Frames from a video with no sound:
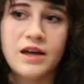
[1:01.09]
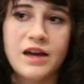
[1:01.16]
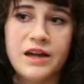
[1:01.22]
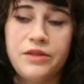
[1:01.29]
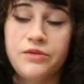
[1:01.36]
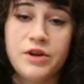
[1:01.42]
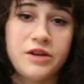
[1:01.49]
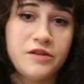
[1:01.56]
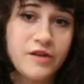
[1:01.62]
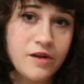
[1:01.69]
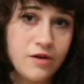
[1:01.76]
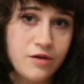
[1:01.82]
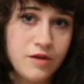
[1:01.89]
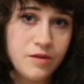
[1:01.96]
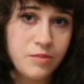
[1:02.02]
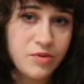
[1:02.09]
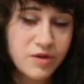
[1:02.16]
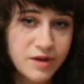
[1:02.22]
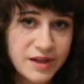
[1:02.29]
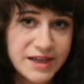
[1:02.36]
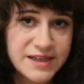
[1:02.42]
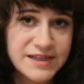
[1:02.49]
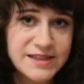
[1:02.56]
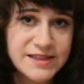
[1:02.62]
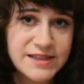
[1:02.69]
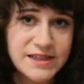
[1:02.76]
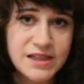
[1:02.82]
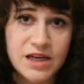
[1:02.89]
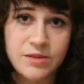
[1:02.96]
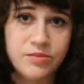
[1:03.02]
I threatened to go to the
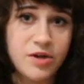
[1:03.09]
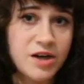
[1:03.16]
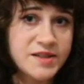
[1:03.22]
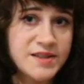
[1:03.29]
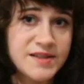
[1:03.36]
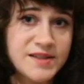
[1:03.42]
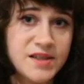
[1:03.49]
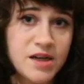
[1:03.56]
police. I blocked his